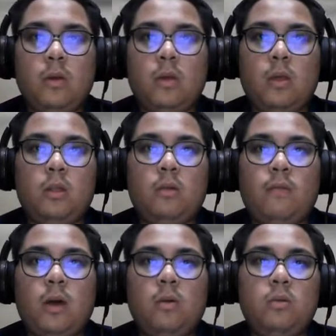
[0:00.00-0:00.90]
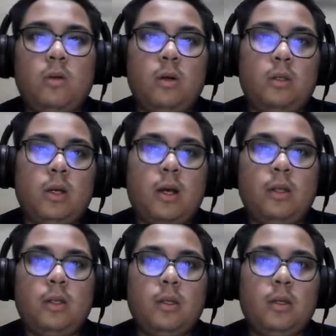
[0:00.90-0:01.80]
It is found on the
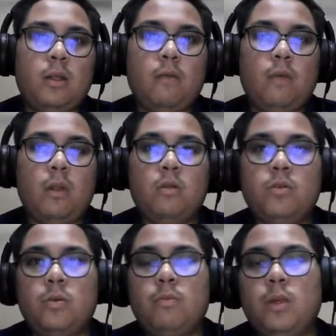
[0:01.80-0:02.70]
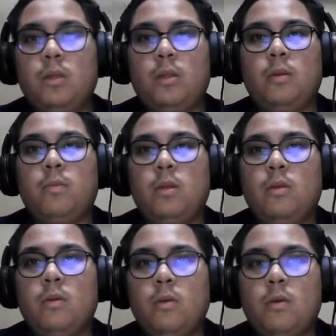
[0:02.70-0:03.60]
idea that value should be determined
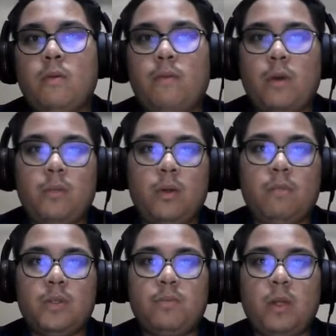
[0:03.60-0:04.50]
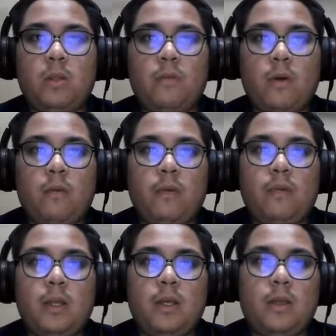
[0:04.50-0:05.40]
from the perspective of the
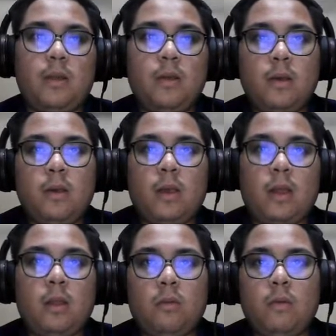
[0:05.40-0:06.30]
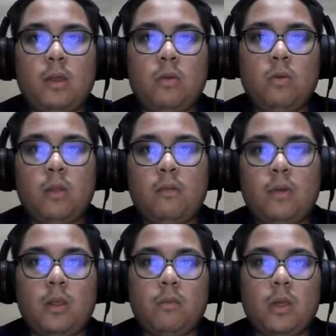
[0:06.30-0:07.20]
client, and that value
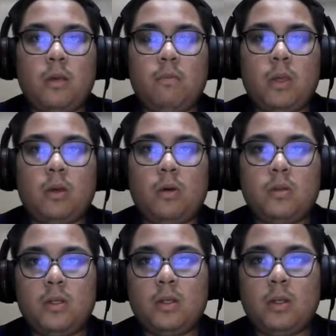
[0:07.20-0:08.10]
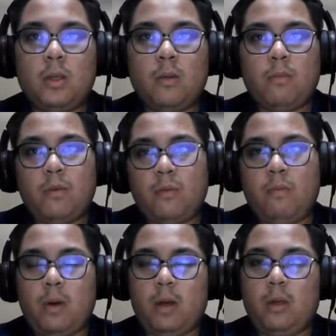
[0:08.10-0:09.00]
delivery may be constantly improved
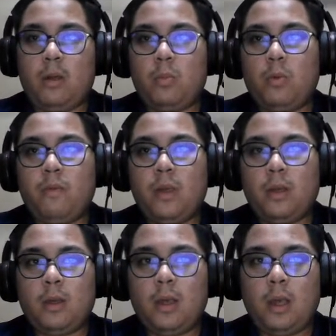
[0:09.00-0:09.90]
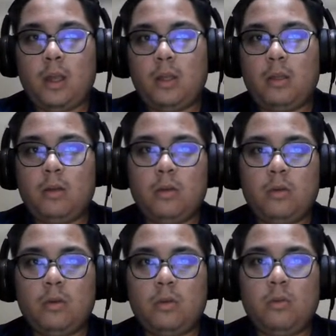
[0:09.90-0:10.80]
by removing any
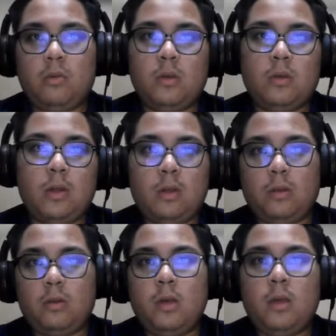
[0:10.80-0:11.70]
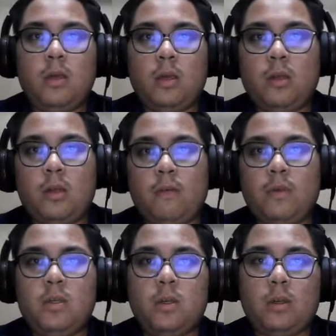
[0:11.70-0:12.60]
resource usage that is
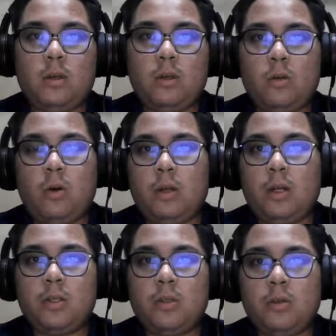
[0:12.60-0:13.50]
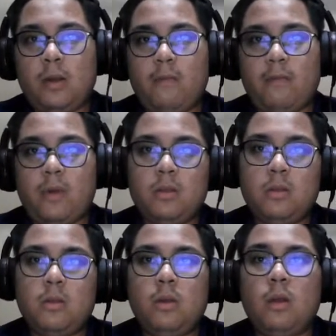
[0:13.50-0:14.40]
inefficient or does not
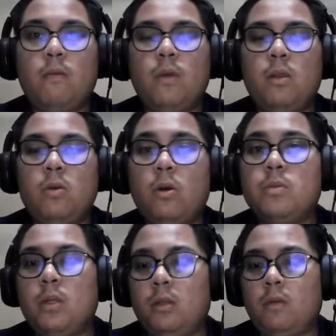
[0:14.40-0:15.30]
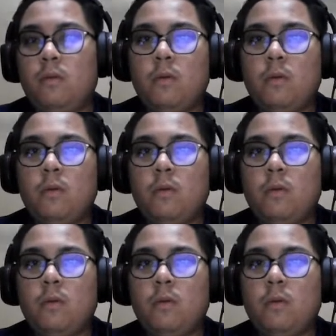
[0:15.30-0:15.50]
advance the value objective,